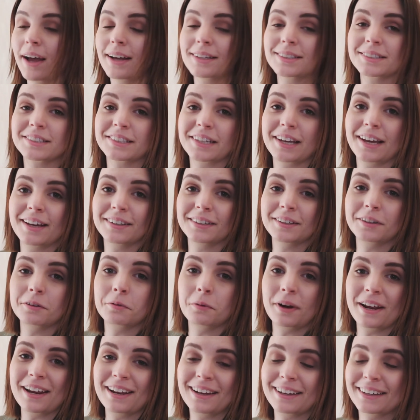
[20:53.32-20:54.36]
that's the end of
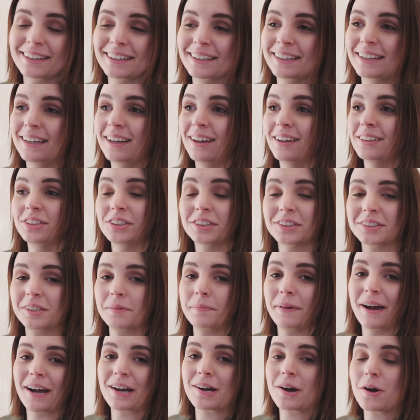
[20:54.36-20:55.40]
the week. Just
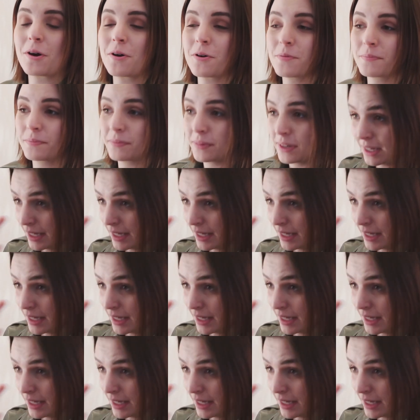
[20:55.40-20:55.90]
got back home.